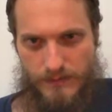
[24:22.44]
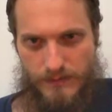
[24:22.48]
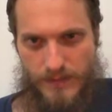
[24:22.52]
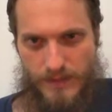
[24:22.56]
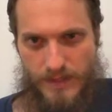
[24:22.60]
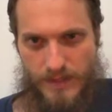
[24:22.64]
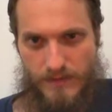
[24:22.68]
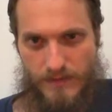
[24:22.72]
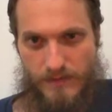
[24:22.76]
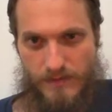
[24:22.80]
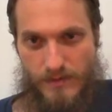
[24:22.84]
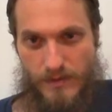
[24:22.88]

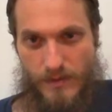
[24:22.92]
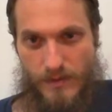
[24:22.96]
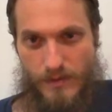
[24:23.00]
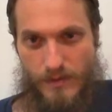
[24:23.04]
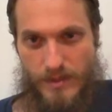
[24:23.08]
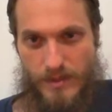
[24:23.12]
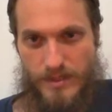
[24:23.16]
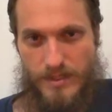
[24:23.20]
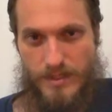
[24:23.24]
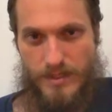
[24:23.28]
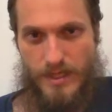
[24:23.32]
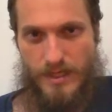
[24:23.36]
Even though
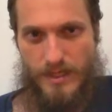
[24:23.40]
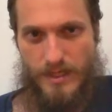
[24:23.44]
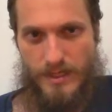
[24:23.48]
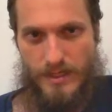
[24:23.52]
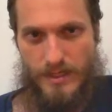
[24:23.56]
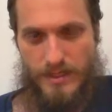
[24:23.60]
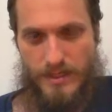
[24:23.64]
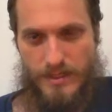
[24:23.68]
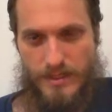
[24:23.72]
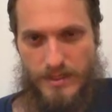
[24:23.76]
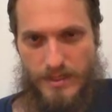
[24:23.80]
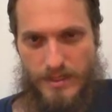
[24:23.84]
it's not
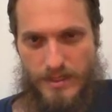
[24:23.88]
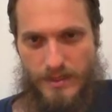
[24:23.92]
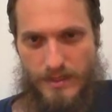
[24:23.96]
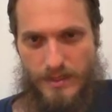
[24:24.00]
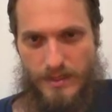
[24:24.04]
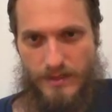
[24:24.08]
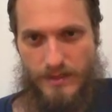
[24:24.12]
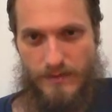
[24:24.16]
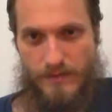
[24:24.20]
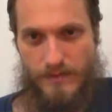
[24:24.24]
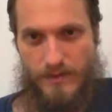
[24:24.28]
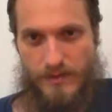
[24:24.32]
easy,
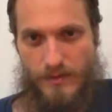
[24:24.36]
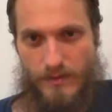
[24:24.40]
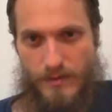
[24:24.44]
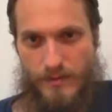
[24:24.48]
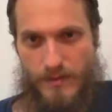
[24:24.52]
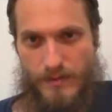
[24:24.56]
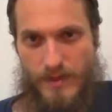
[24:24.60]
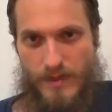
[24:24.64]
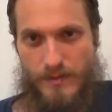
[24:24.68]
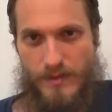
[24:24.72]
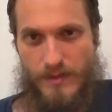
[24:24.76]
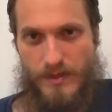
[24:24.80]
even though
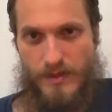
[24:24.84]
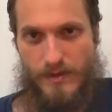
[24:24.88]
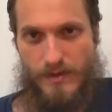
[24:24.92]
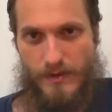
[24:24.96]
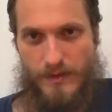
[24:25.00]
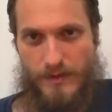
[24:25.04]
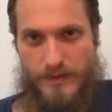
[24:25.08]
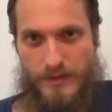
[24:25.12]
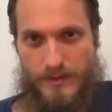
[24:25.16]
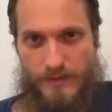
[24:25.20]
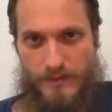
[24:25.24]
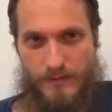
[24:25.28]
it might be
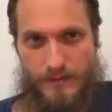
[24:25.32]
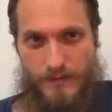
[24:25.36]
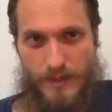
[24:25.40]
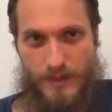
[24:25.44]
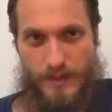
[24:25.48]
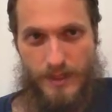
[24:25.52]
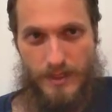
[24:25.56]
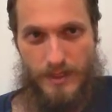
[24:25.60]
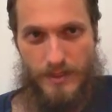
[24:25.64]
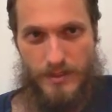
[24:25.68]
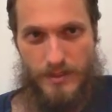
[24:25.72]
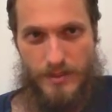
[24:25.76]
hard to
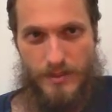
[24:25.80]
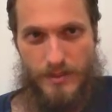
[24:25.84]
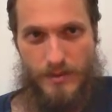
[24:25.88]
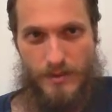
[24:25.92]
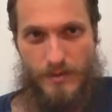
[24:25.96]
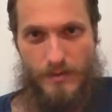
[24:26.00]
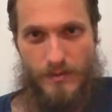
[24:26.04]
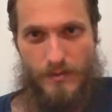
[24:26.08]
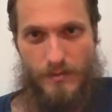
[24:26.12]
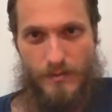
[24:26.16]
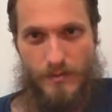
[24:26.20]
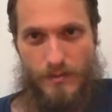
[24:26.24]
face,
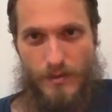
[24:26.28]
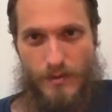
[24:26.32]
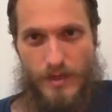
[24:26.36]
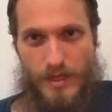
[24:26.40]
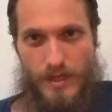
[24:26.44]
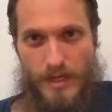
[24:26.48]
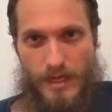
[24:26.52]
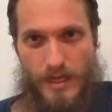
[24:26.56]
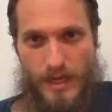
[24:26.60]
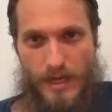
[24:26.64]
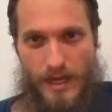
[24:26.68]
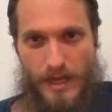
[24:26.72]

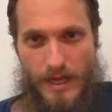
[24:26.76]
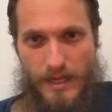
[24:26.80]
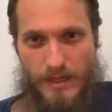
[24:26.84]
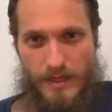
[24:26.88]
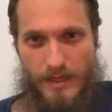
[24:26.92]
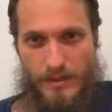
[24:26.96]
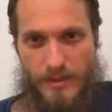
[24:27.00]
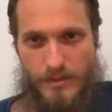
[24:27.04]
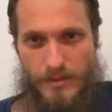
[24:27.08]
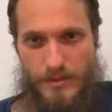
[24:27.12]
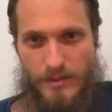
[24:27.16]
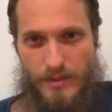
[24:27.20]
what
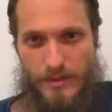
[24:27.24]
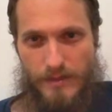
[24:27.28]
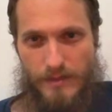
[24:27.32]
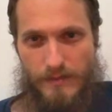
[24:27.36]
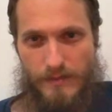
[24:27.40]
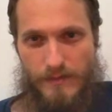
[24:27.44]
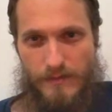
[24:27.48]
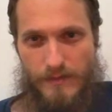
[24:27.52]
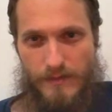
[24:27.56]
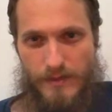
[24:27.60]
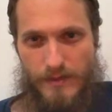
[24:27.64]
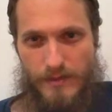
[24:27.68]

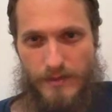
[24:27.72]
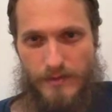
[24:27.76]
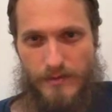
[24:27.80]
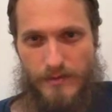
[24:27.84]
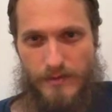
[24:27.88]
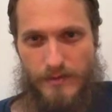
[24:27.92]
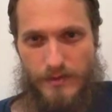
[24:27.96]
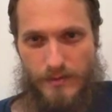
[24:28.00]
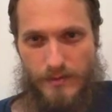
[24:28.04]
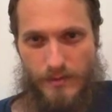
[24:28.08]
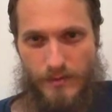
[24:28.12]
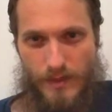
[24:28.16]
actually
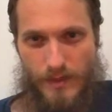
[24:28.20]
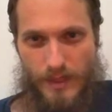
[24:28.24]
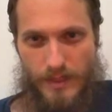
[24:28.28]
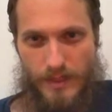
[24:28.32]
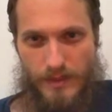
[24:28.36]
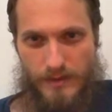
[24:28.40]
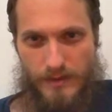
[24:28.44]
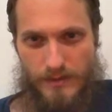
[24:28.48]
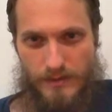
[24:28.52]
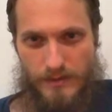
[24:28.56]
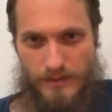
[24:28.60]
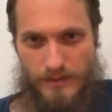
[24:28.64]
feels right?